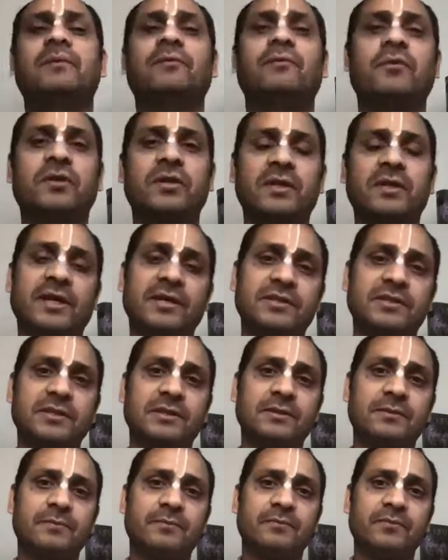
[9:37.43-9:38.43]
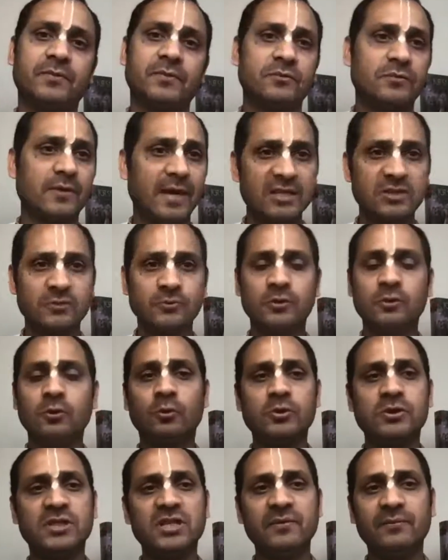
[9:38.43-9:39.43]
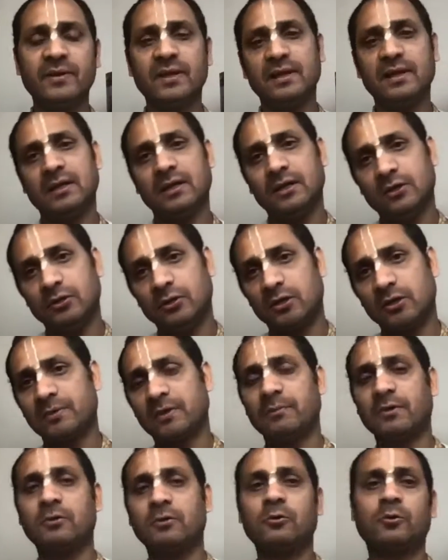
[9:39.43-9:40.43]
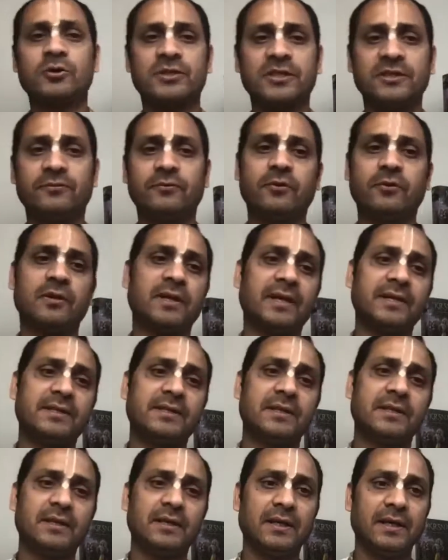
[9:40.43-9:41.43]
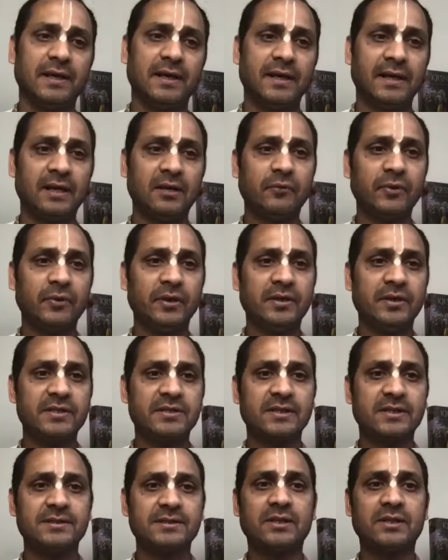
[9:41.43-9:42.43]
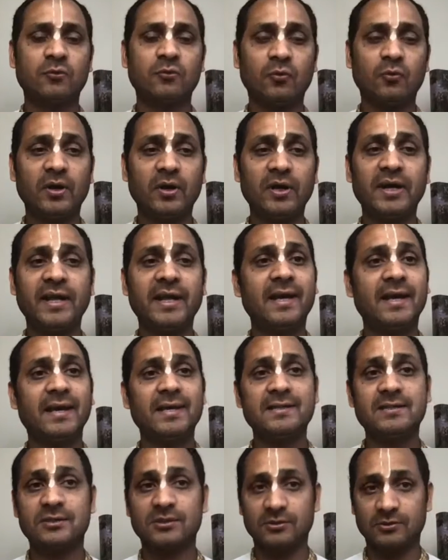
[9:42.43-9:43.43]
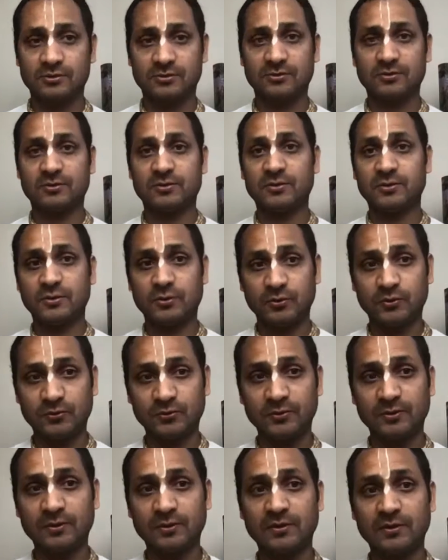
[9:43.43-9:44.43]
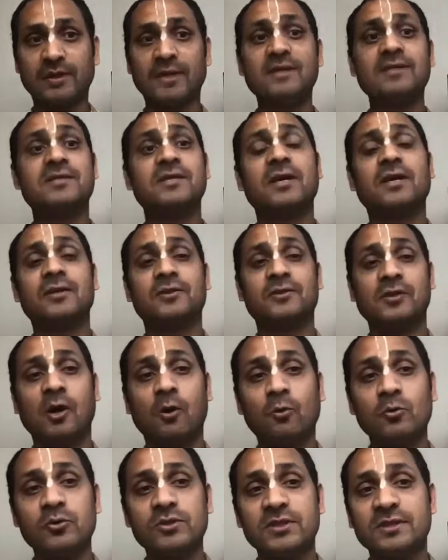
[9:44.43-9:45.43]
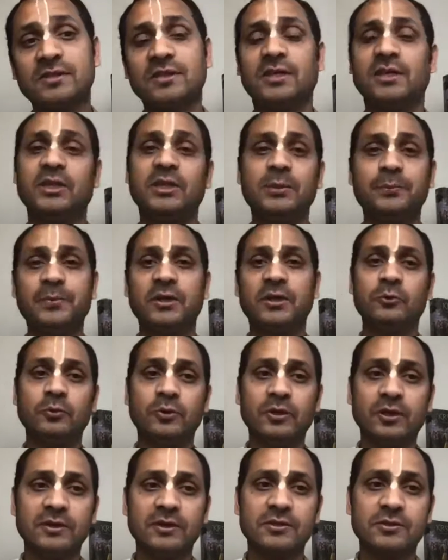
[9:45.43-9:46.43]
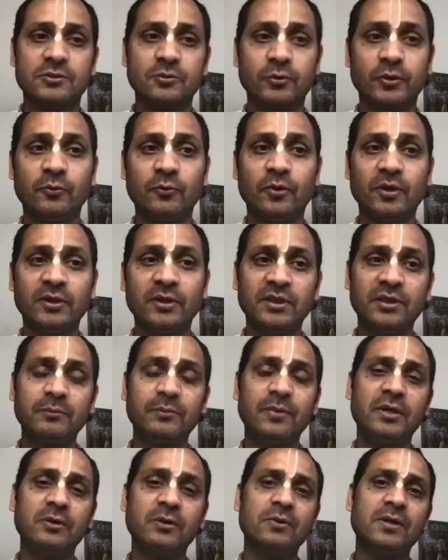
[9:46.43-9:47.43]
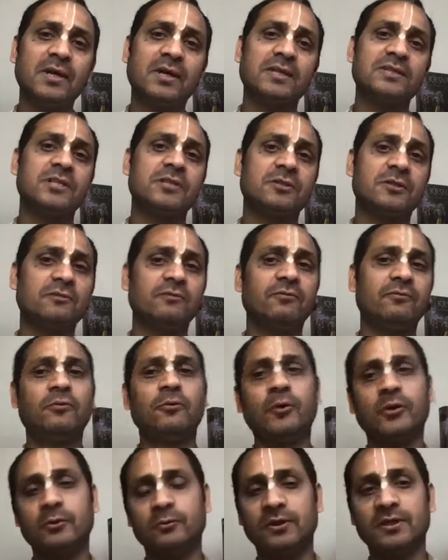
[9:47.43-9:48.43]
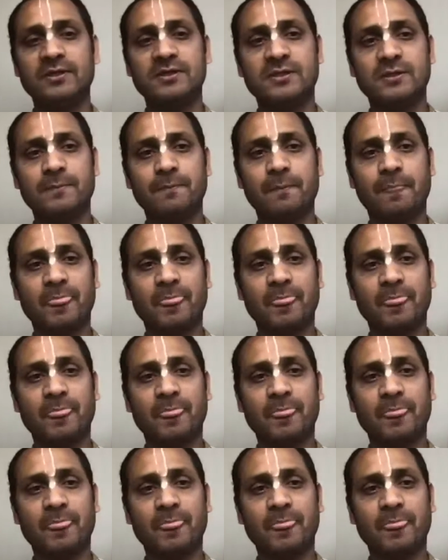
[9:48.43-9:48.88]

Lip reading: for the night. So as we go to sleep, Lord Brahma go to sleep for night. And we discussed that one day is 1,000 Dibya Yugas. So one Dibya Yuga consists of 4 yugas.